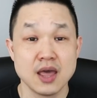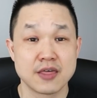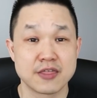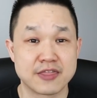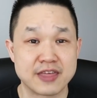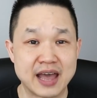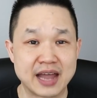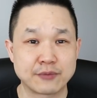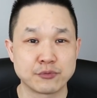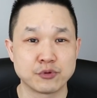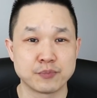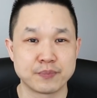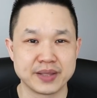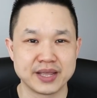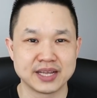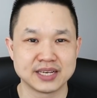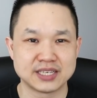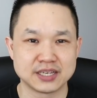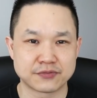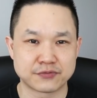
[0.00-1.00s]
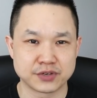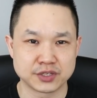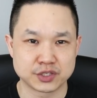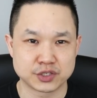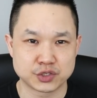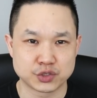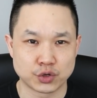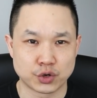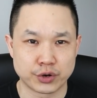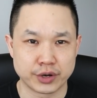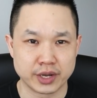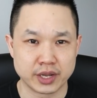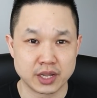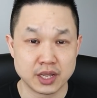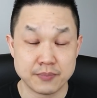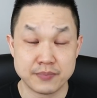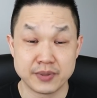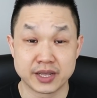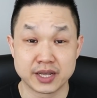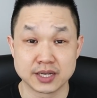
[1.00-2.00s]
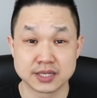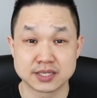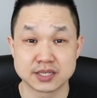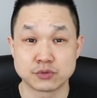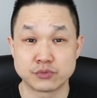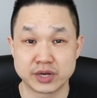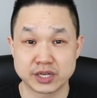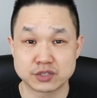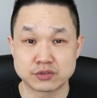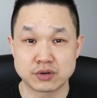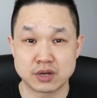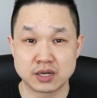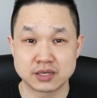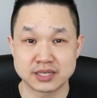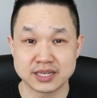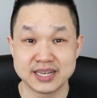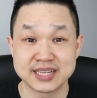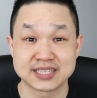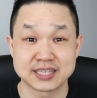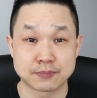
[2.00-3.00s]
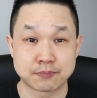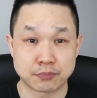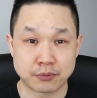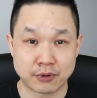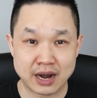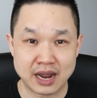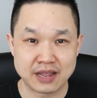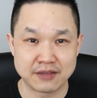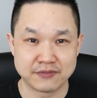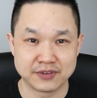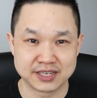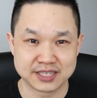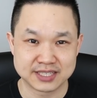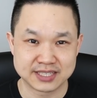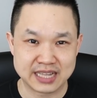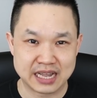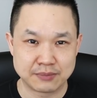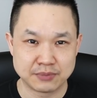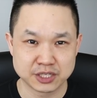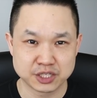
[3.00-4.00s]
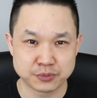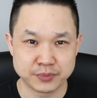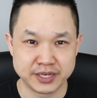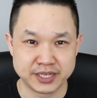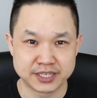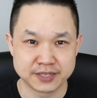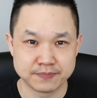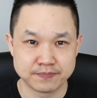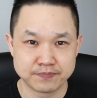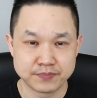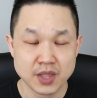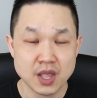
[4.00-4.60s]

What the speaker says: that would be a different story, because a restaurant is a private establishment.